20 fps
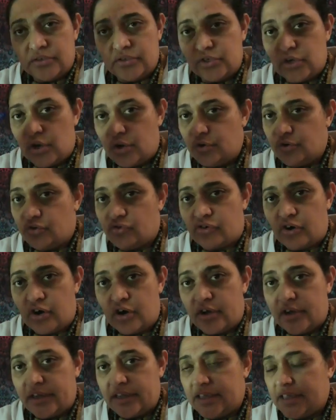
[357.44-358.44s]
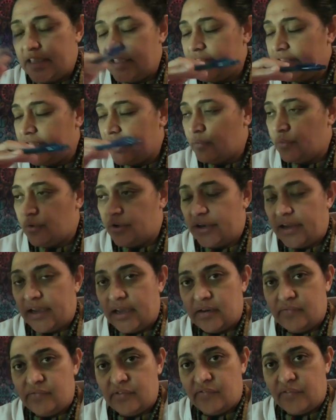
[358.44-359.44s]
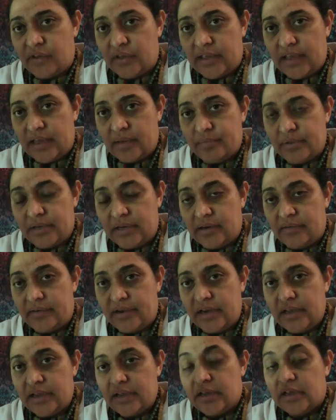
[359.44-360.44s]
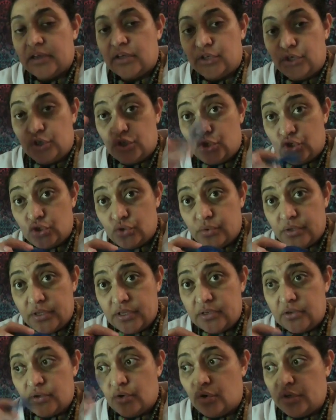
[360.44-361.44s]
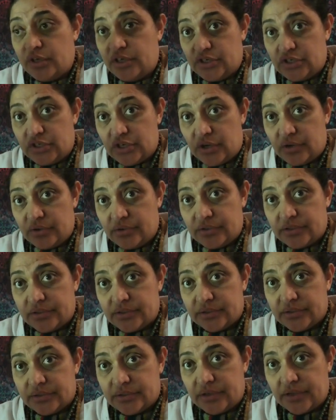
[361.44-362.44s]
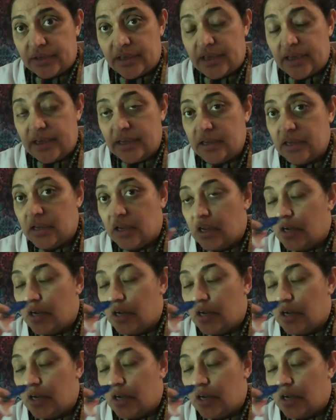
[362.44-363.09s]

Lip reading: Don't try. Get that word out of your vocabulary. You do it or you don't. Okay?